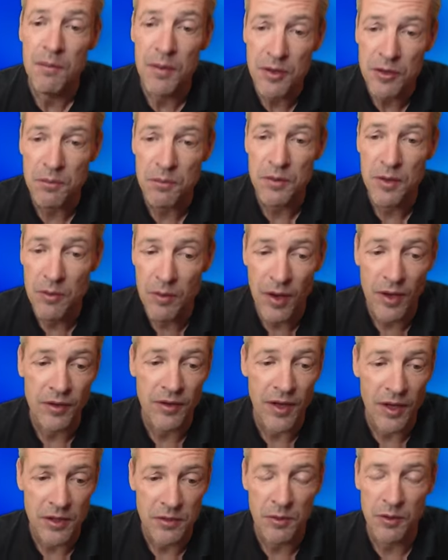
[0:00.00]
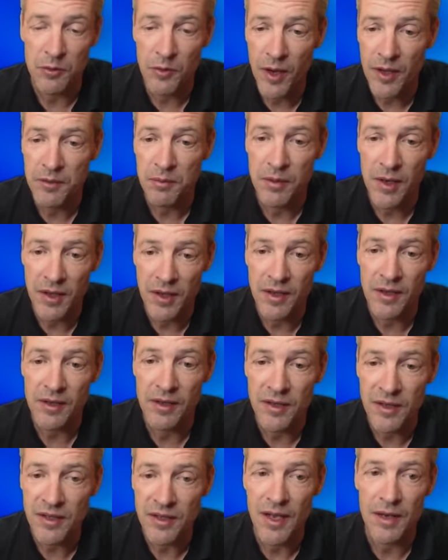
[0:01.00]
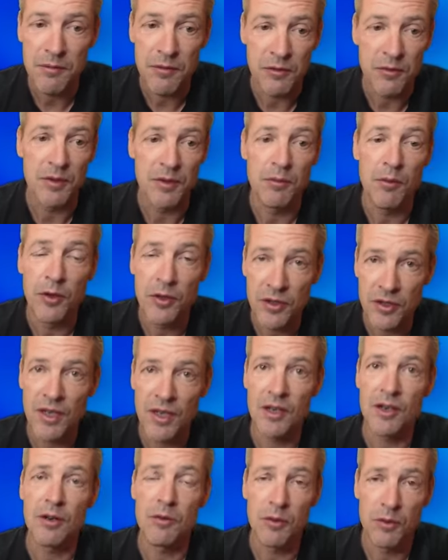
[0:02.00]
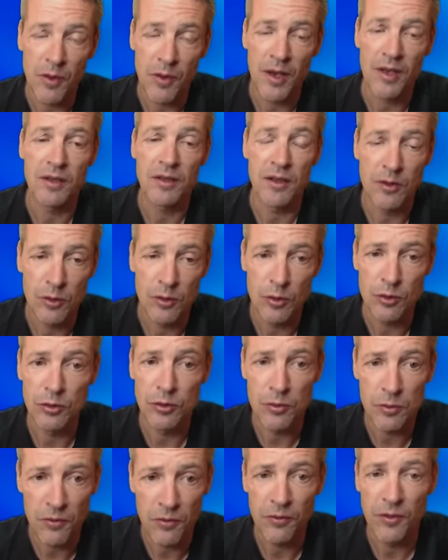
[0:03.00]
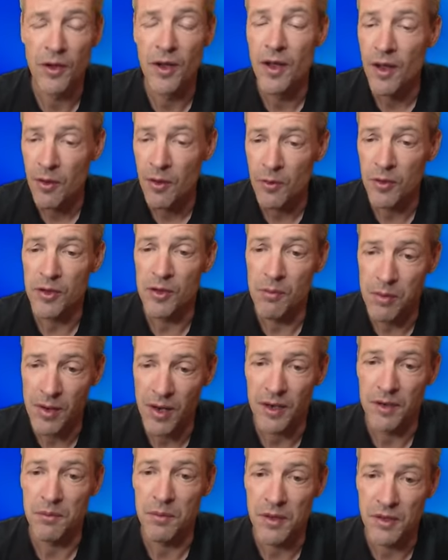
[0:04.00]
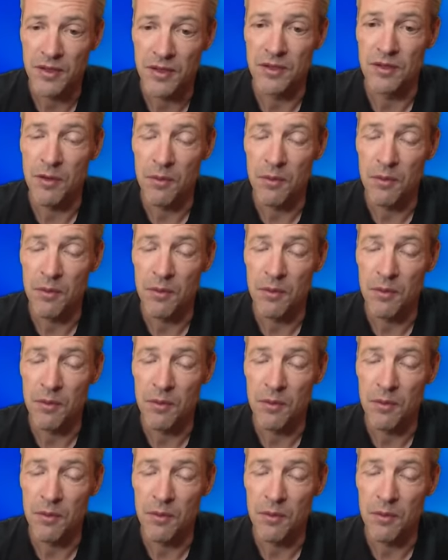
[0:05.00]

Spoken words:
Bishop d1, that's what white played here in this game between Moisenko with white and Kuzubov with the black pieces.